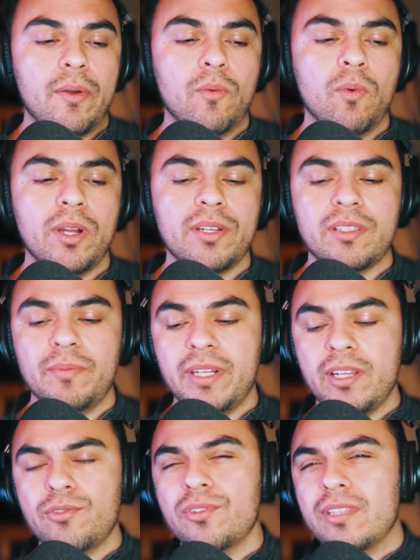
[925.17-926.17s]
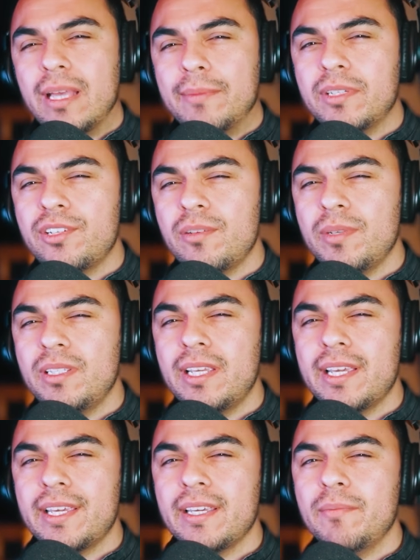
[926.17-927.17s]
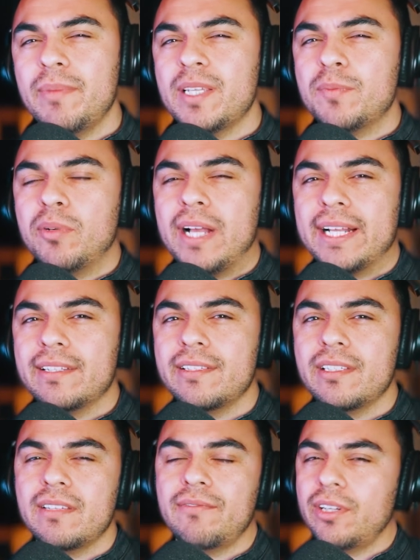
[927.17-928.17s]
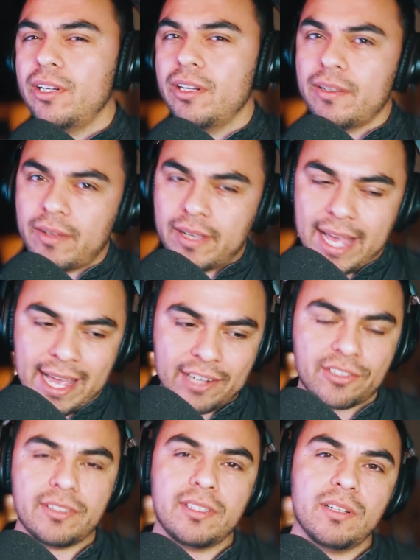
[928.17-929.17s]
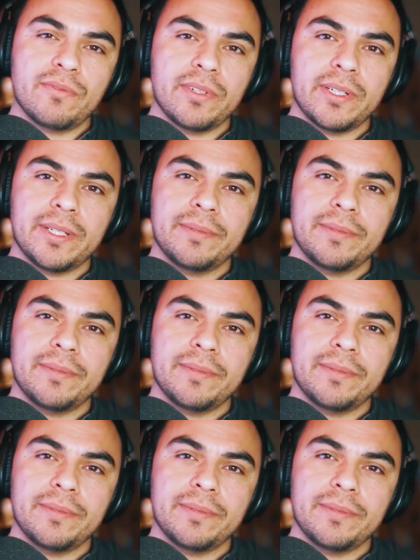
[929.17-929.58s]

what are some initial steps they should be taking and best practices if they're going to actually go for it?